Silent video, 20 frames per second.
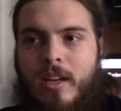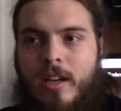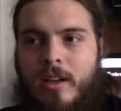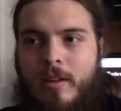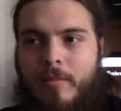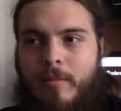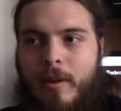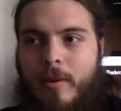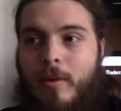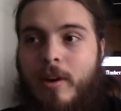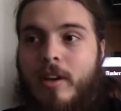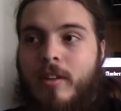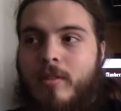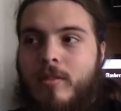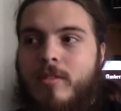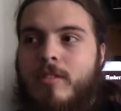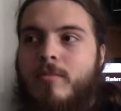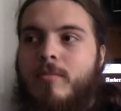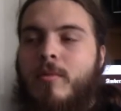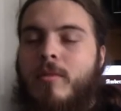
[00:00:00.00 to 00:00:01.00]
I want to
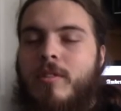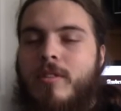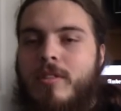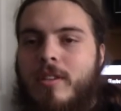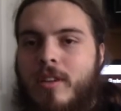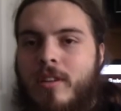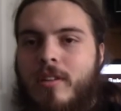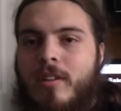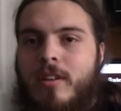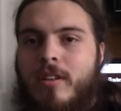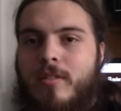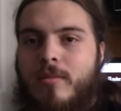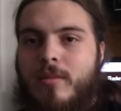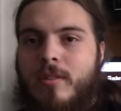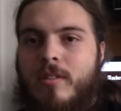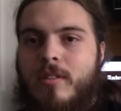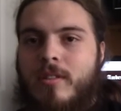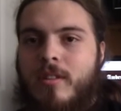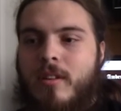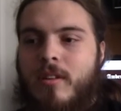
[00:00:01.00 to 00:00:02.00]
do some more serious
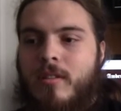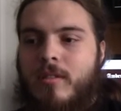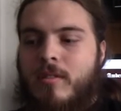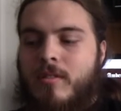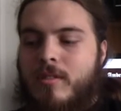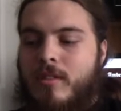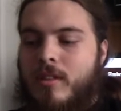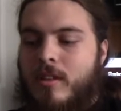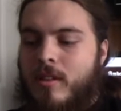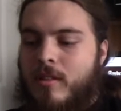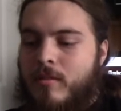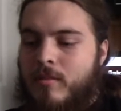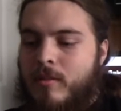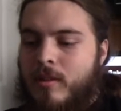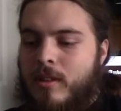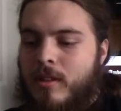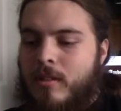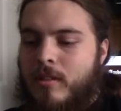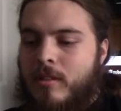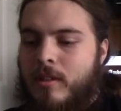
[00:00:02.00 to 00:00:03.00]
ones though. There's another
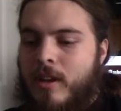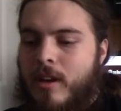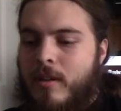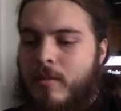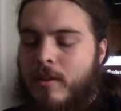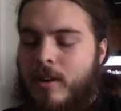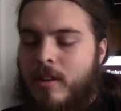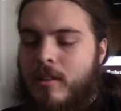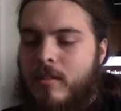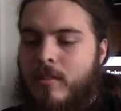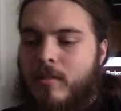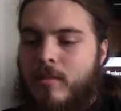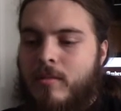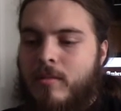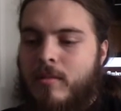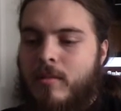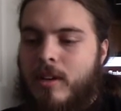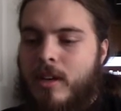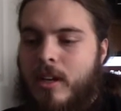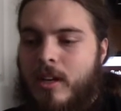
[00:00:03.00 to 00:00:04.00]
one that I want to
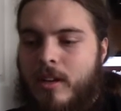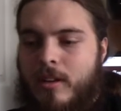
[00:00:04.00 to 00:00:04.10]
do